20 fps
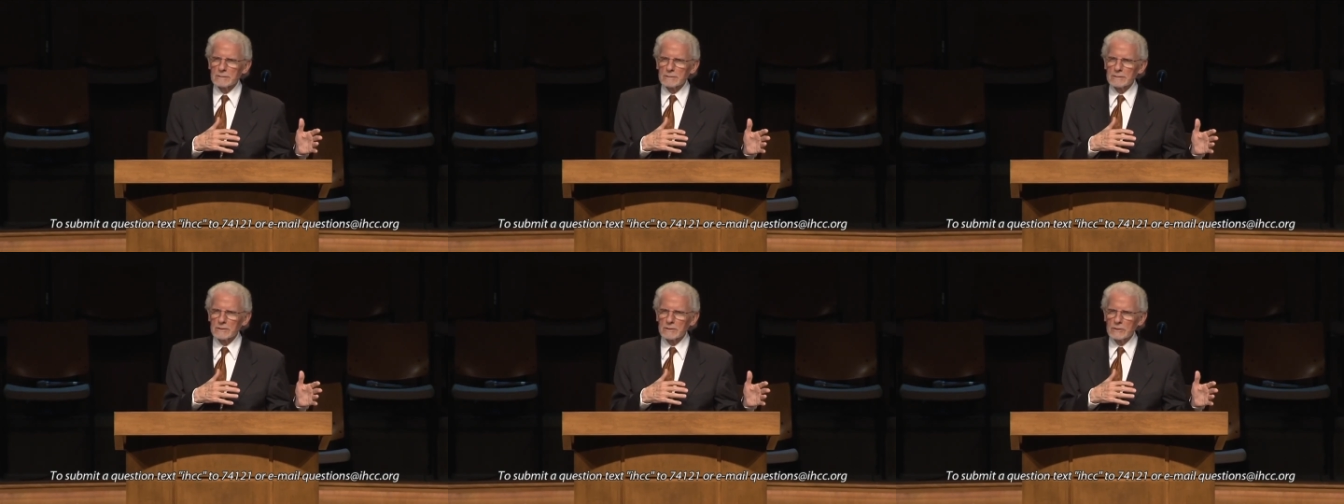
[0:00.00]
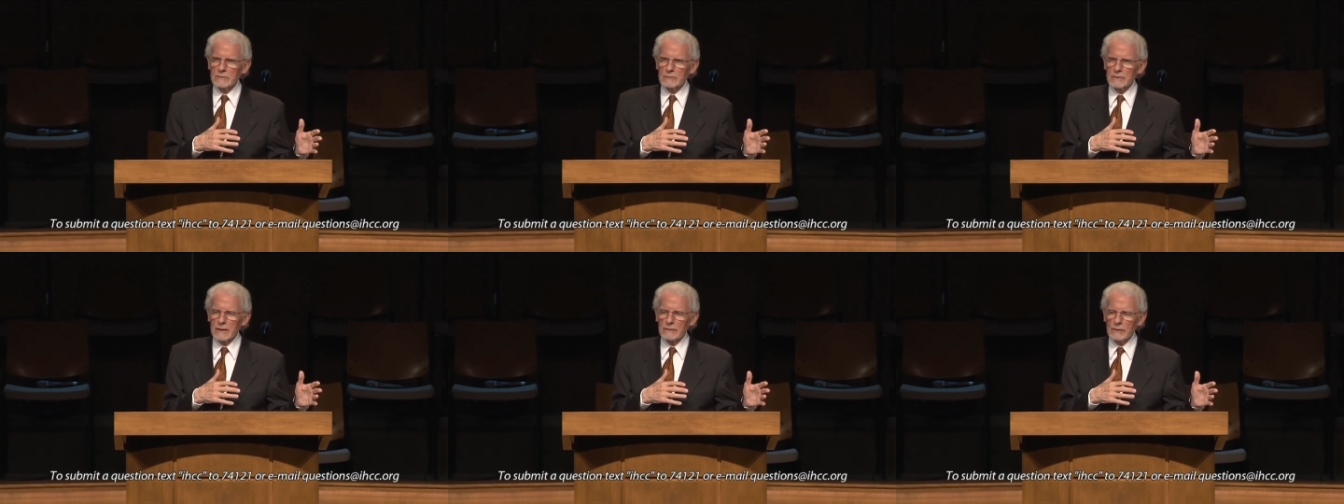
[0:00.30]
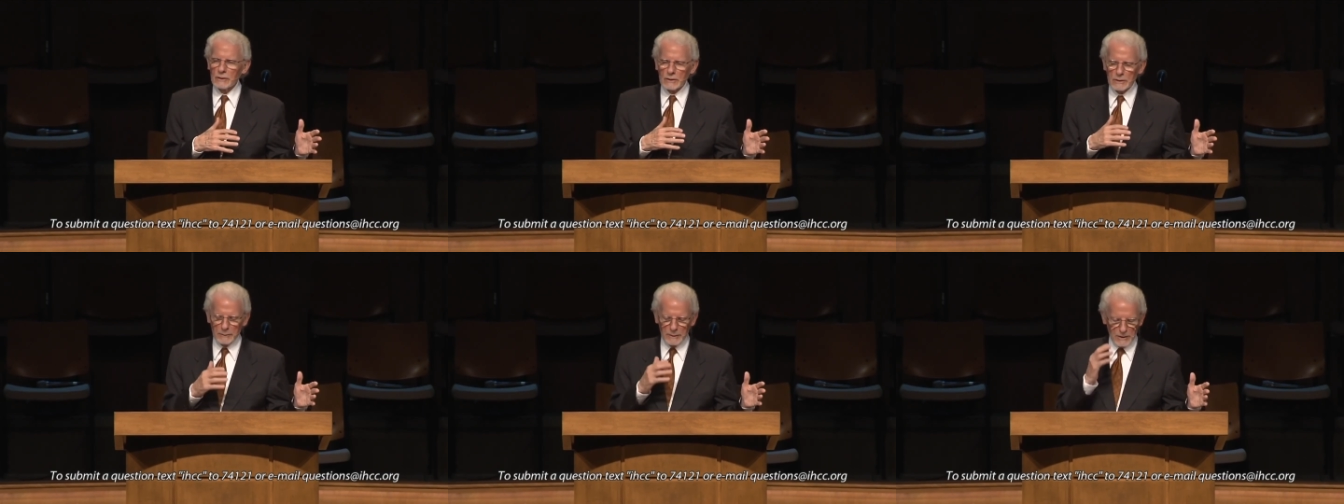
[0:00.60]
You'll
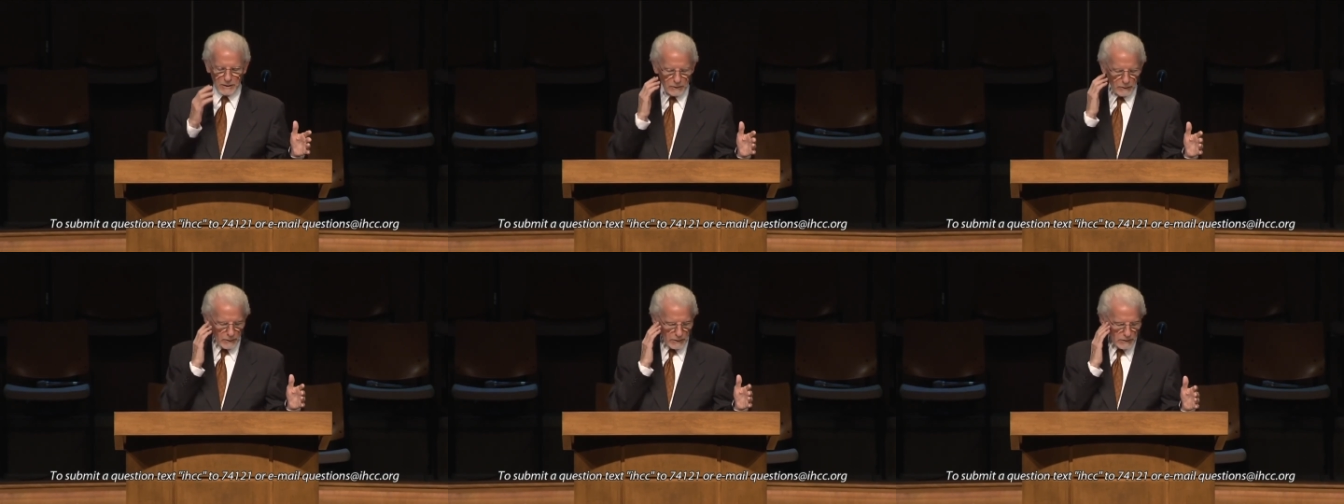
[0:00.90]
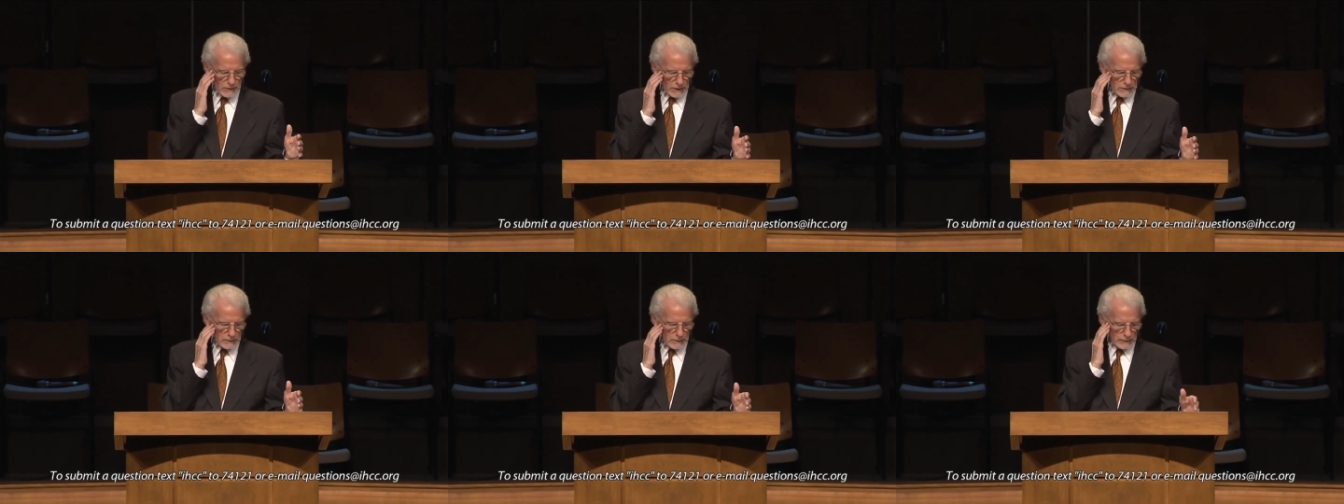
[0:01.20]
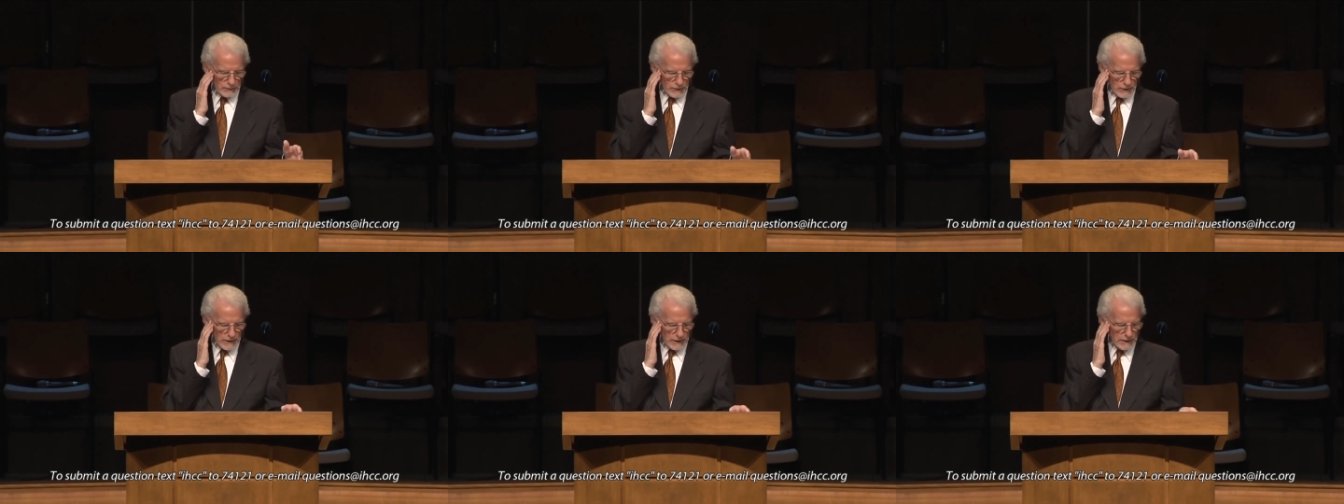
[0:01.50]
never come into a
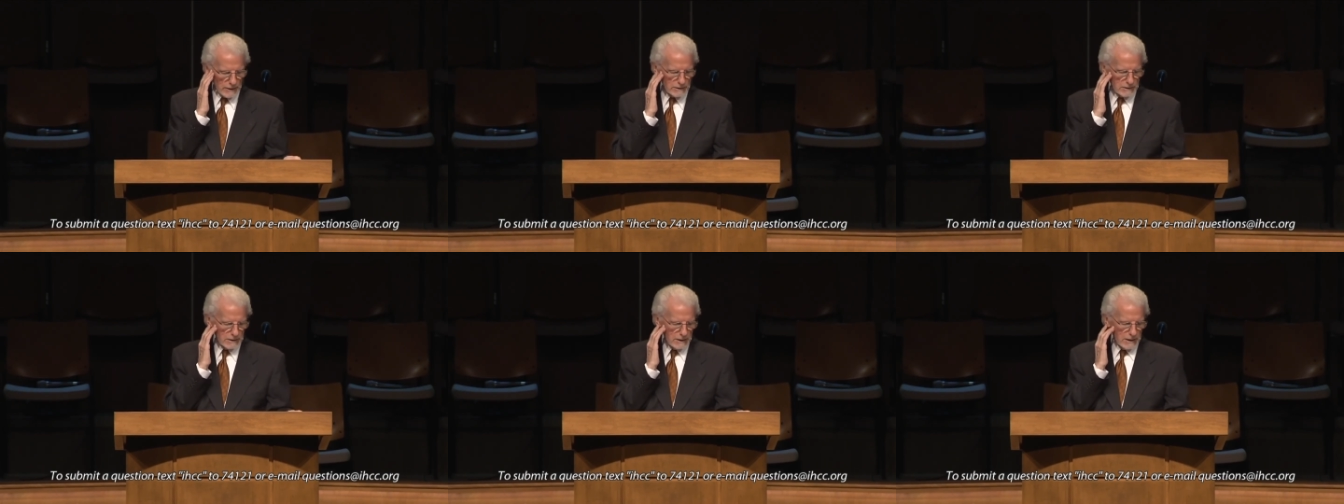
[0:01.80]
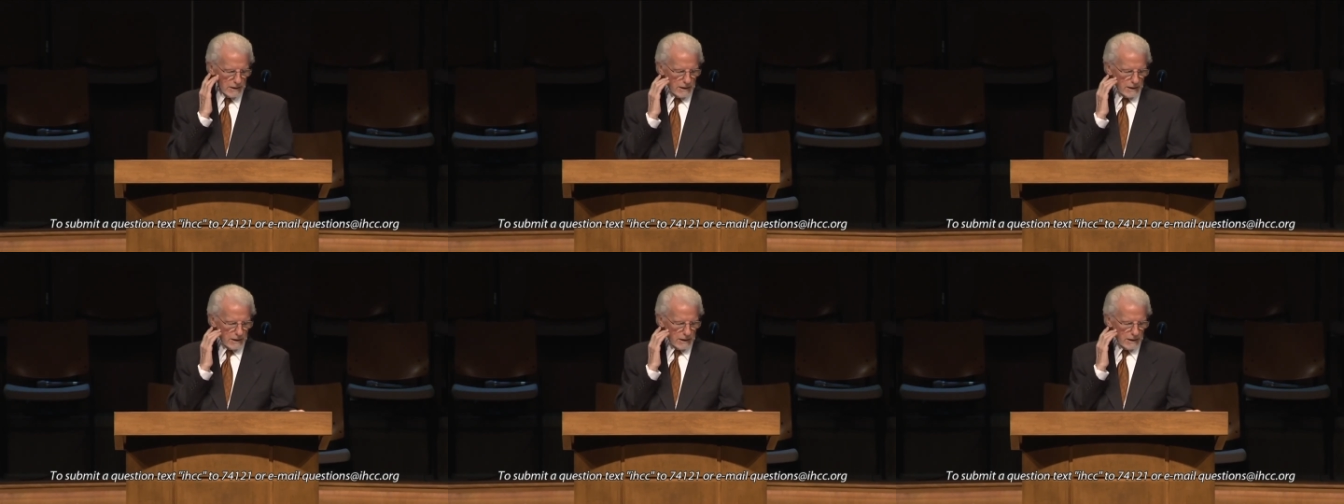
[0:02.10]
judgment for hell.